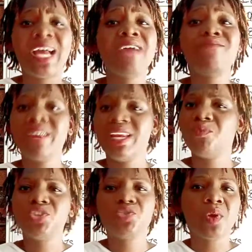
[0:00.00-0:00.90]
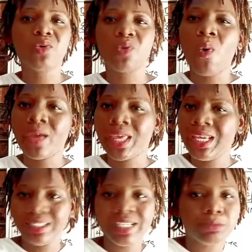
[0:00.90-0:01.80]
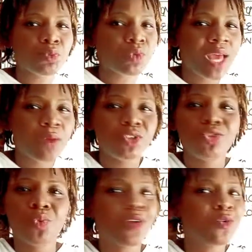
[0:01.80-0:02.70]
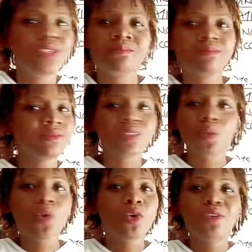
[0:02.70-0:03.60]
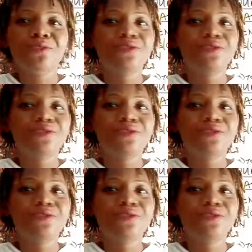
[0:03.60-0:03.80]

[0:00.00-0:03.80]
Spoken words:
I really wish we could go in depth, like we could